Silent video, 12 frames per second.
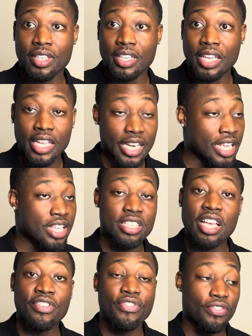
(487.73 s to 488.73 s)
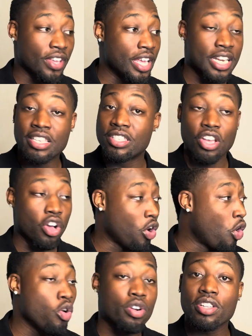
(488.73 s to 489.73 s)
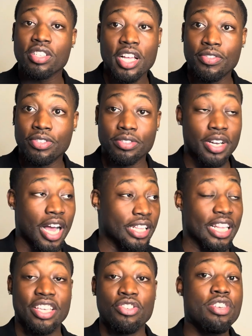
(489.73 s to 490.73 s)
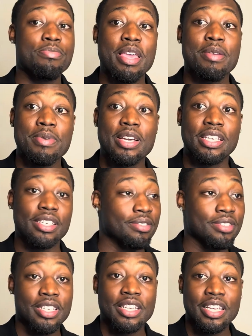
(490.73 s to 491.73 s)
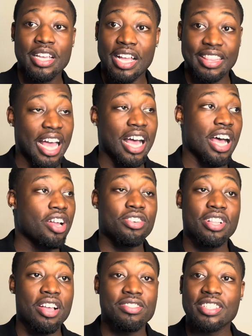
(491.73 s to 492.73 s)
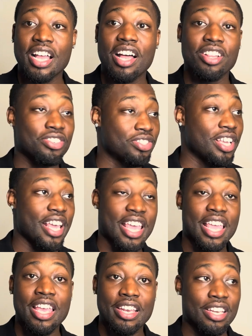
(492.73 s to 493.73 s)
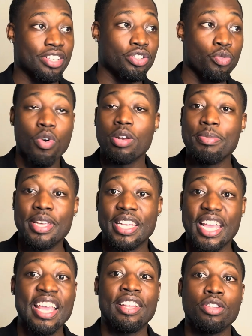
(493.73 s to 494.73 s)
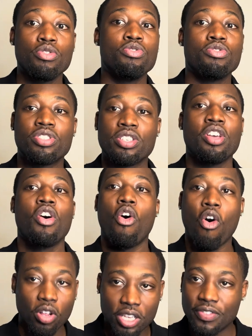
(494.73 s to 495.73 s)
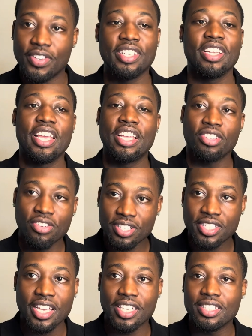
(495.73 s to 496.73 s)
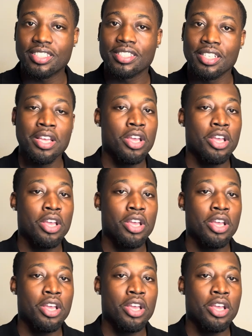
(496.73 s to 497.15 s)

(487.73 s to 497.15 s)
It is a whole nother level. Like you can make money, $100,000 in 1 minute and lose all of it in 30 seconds.